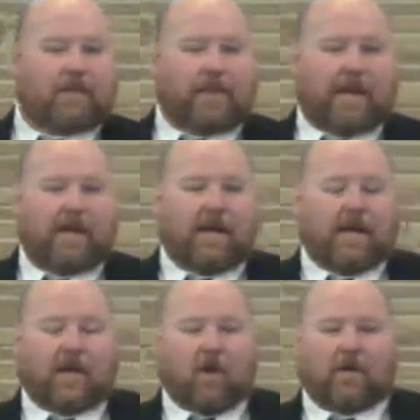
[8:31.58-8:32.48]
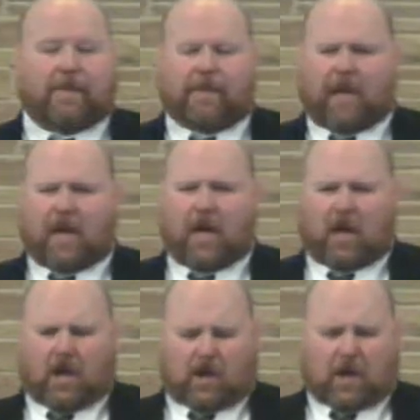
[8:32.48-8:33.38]
Pe- going there, people like,
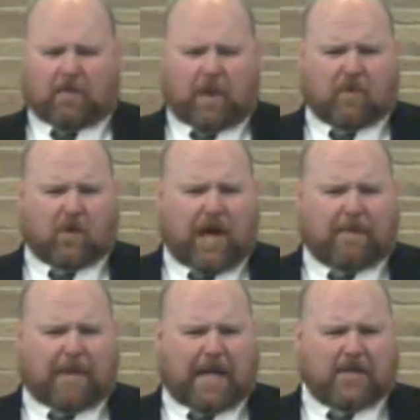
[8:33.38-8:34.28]
I'm not real happy.